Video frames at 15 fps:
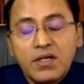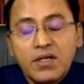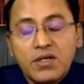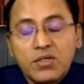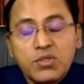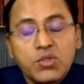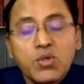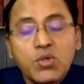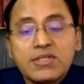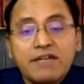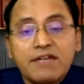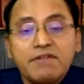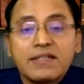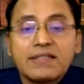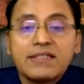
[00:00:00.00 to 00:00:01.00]
Don't
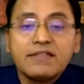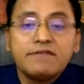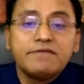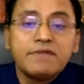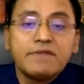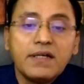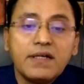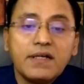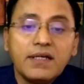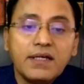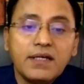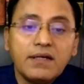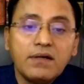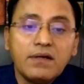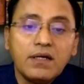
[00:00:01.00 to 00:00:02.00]
ever give
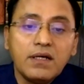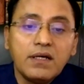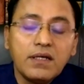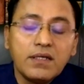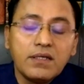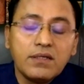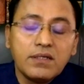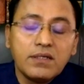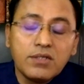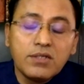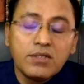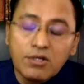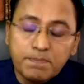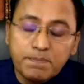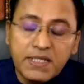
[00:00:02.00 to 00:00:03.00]
your
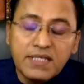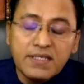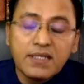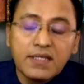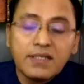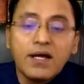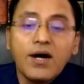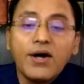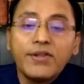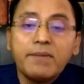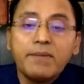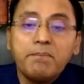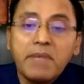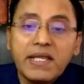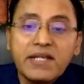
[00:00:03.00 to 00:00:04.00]
opinion on the
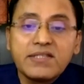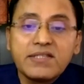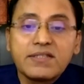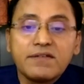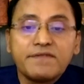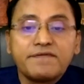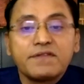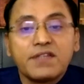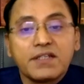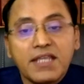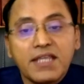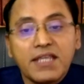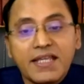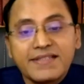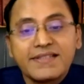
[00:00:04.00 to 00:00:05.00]
merits of the
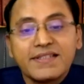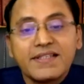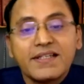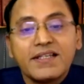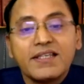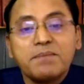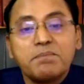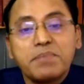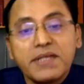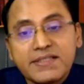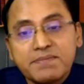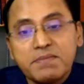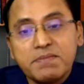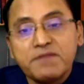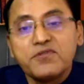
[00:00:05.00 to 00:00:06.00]
case he brings
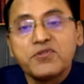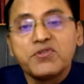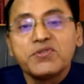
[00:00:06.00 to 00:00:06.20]
before you.